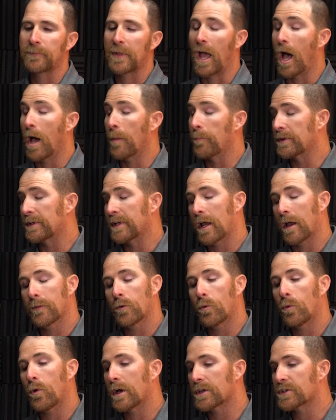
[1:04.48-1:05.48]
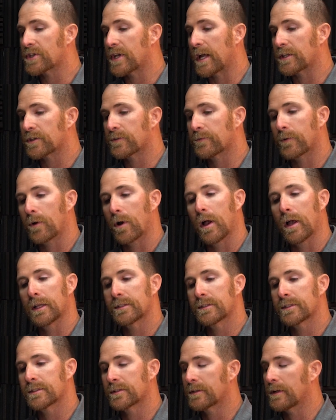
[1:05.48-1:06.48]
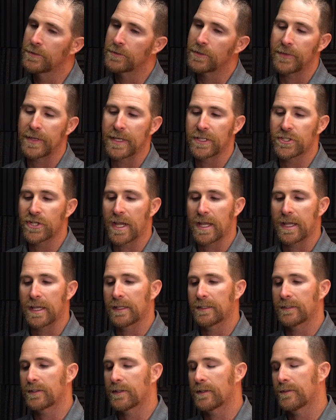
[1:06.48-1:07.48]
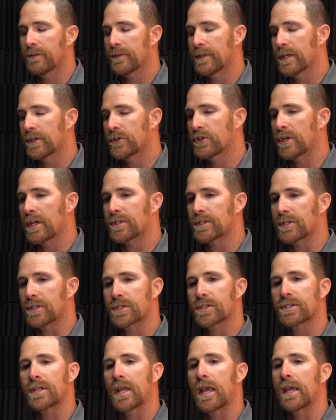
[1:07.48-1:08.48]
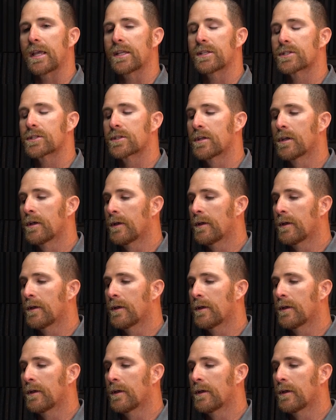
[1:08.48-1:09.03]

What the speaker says: up and down the Wasatch Front to into the adjacent states,